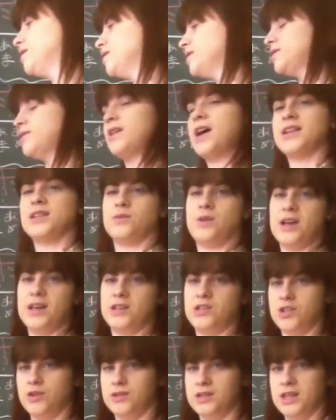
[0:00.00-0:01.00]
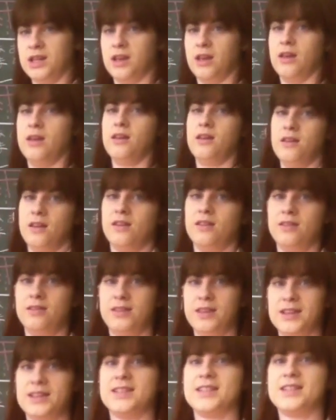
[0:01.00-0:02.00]
so that's why it's using
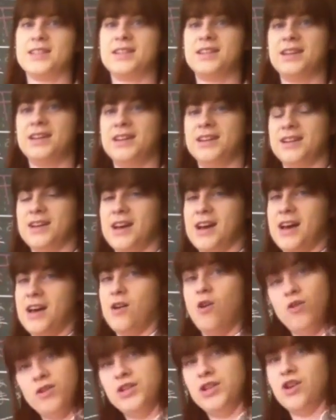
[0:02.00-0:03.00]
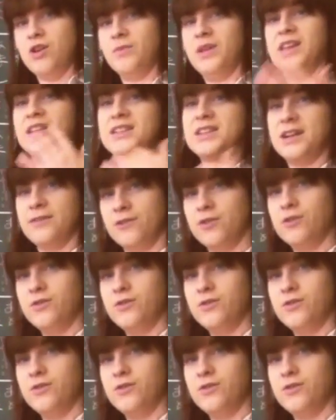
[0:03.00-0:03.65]
this onyomi instead of